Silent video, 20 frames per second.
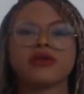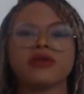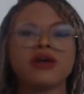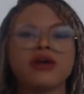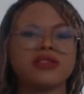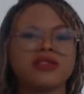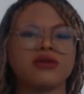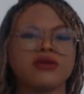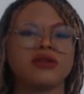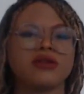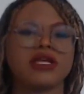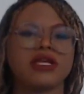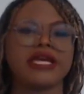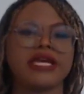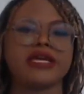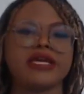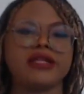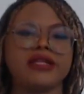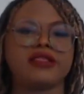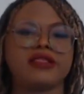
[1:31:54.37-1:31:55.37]
Because also,
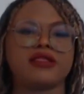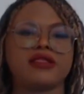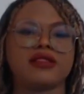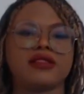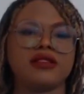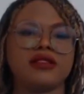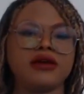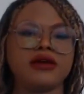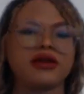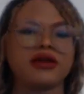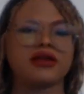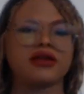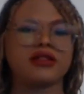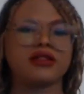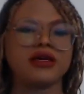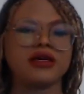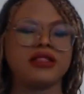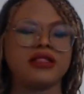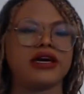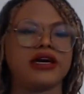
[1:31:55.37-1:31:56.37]
like,
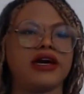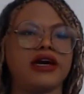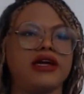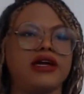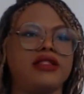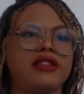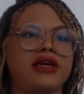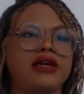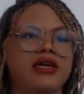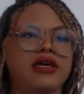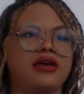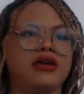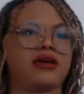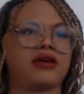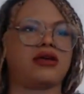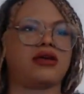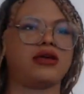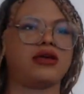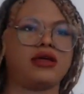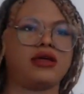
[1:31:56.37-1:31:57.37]
look at that.
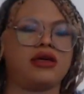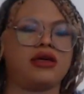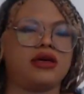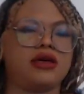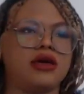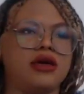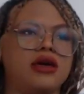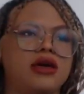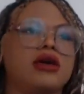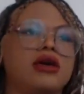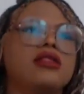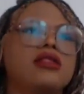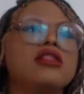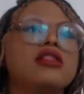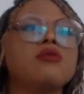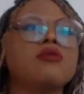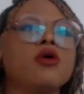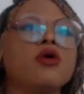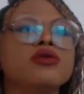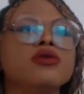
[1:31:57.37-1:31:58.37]
Like,
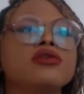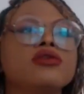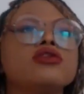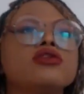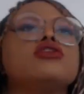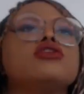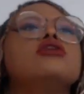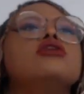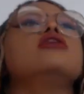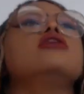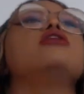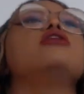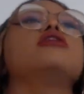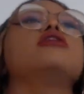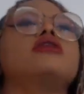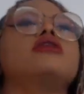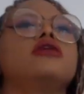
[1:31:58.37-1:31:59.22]
because it's supposed to